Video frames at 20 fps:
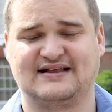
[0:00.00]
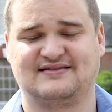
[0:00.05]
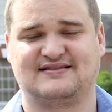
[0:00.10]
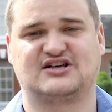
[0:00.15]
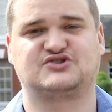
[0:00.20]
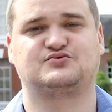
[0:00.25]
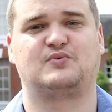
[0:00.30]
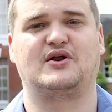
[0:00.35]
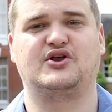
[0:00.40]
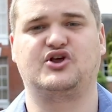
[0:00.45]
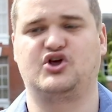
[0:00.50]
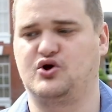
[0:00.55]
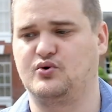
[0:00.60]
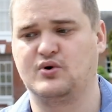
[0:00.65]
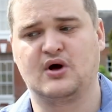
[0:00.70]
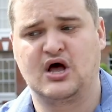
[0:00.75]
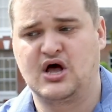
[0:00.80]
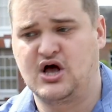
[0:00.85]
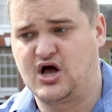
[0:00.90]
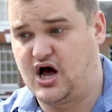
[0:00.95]
That's when you,
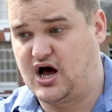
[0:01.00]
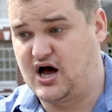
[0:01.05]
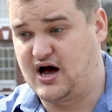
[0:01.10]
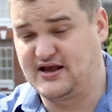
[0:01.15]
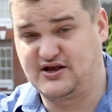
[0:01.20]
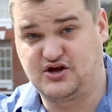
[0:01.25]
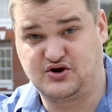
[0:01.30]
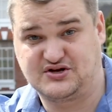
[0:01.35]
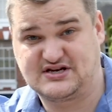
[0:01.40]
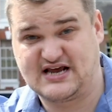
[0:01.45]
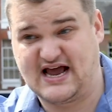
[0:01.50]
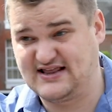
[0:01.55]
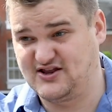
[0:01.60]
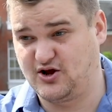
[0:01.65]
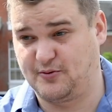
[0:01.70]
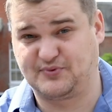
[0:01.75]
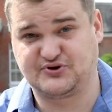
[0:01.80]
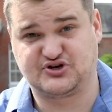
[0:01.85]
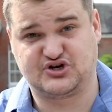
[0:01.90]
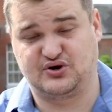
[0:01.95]
uh, you take
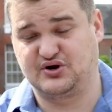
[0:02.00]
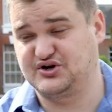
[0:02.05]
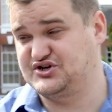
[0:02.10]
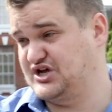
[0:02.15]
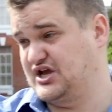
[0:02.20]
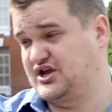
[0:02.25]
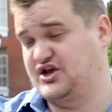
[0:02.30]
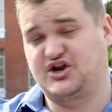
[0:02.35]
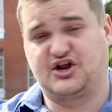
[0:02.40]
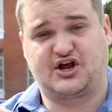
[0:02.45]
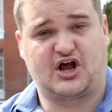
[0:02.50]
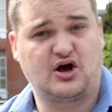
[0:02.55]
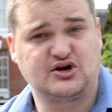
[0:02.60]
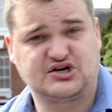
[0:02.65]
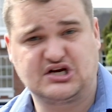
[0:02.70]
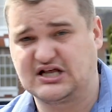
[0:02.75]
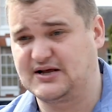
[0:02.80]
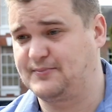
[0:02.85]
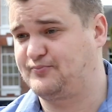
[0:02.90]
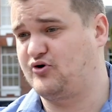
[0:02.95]
the opportunity, you
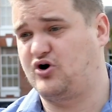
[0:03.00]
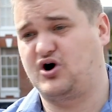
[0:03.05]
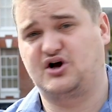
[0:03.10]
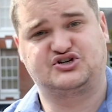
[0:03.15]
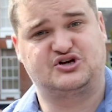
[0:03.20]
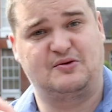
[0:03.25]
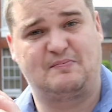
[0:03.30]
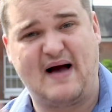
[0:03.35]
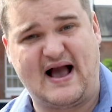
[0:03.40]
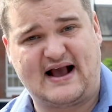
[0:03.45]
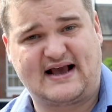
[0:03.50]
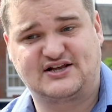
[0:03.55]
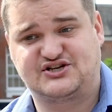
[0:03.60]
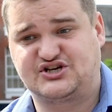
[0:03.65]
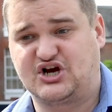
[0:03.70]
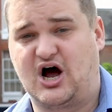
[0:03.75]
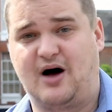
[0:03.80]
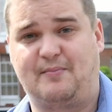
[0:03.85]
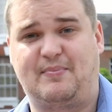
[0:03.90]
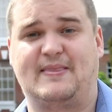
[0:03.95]
negotiate the price, you
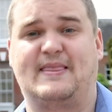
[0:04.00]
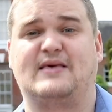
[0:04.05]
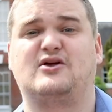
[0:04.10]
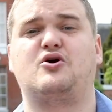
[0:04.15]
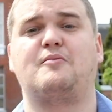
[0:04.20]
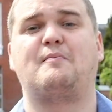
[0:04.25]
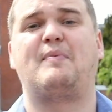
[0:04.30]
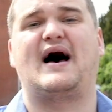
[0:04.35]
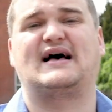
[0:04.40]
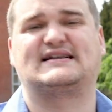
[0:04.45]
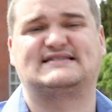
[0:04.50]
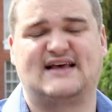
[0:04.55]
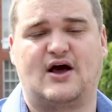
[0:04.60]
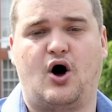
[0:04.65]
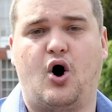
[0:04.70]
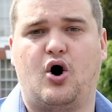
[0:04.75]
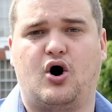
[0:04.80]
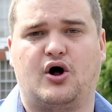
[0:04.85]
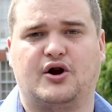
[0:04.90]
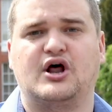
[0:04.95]
package it up, and then you pass it
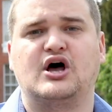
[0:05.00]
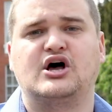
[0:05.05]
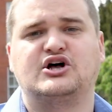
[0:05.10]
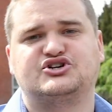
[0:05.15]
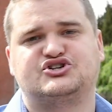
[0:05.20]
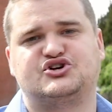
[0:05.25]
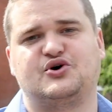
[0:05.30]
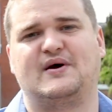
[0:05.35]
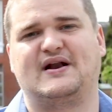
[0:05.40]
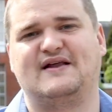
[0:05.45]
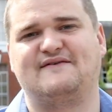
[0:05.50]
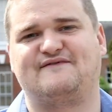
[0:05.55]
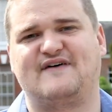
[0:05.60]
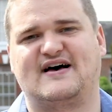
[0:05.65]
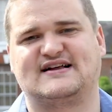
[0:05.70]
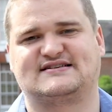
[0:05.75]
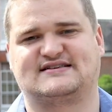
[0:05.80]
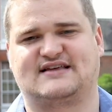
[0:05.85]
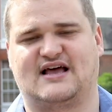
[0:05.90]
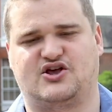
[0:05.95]
on to an
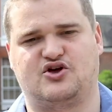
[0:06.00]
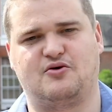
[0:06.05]
investor.